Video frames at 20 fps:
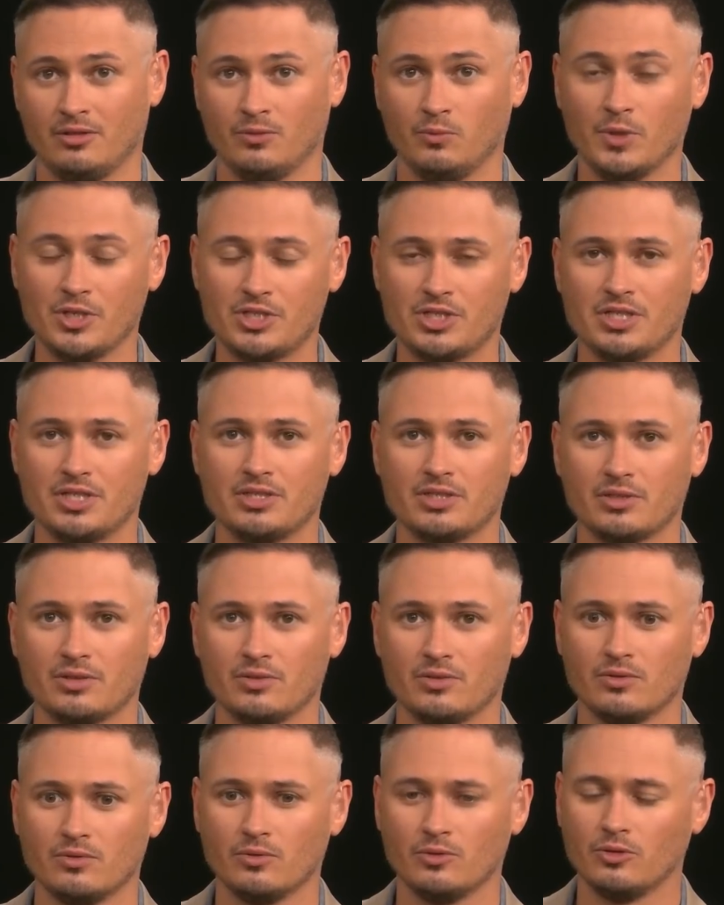which is
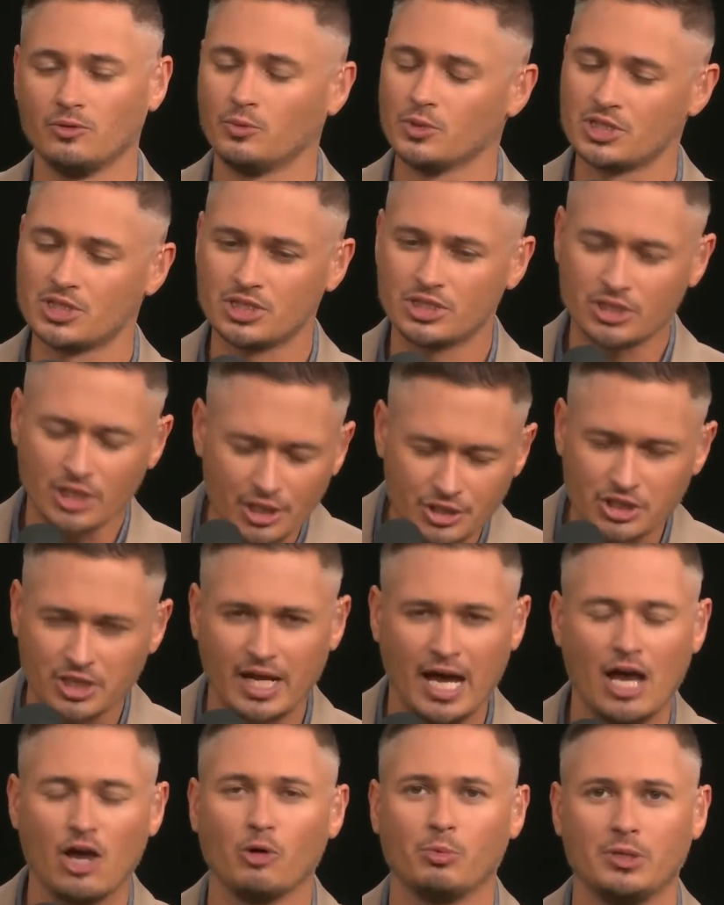was such an
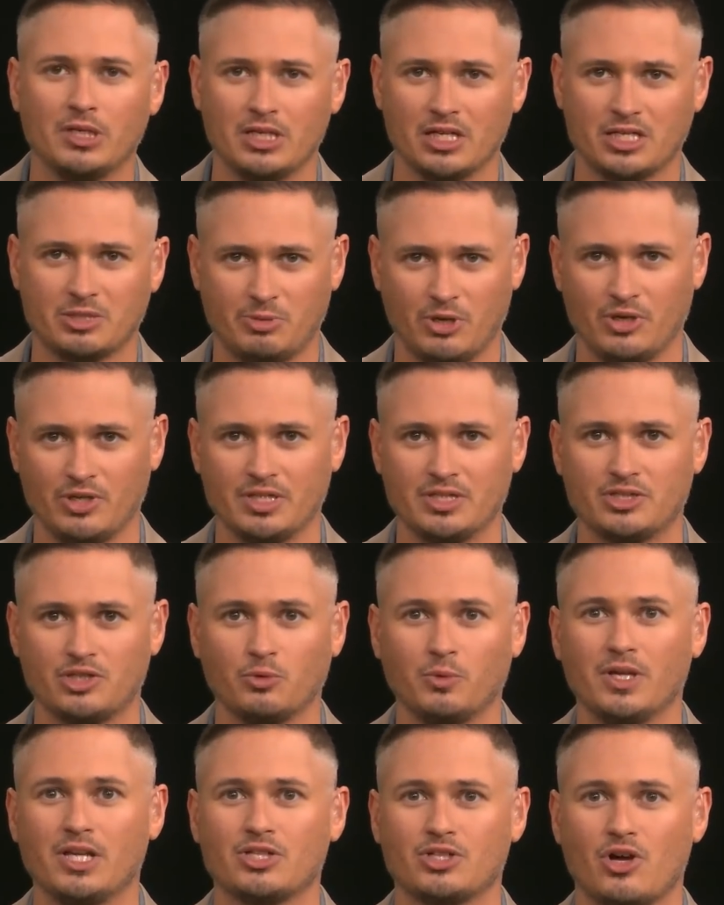eye-opening experience to
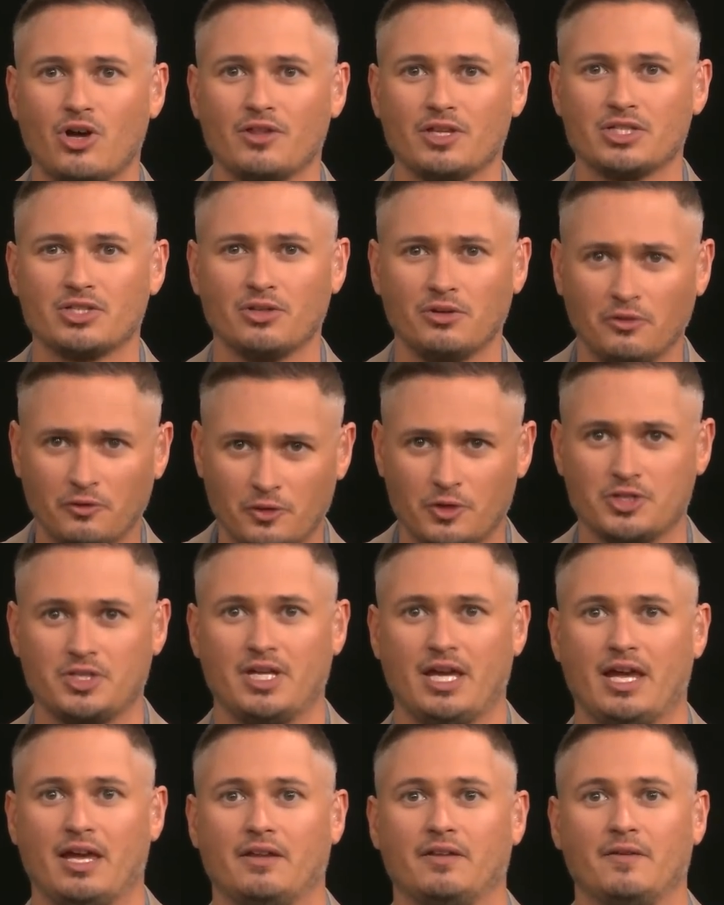witness all this
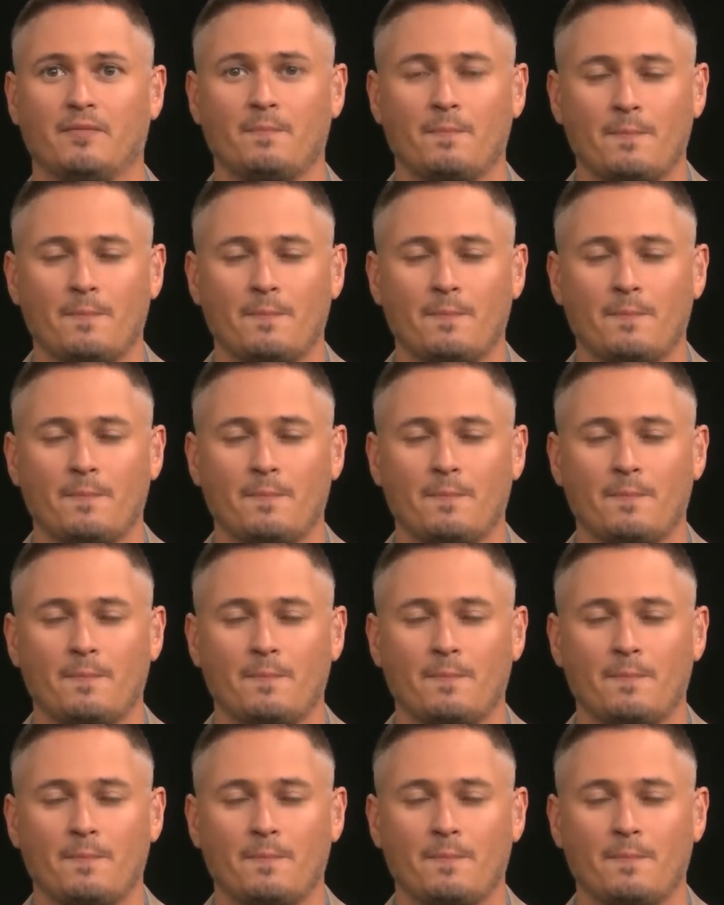firsthand.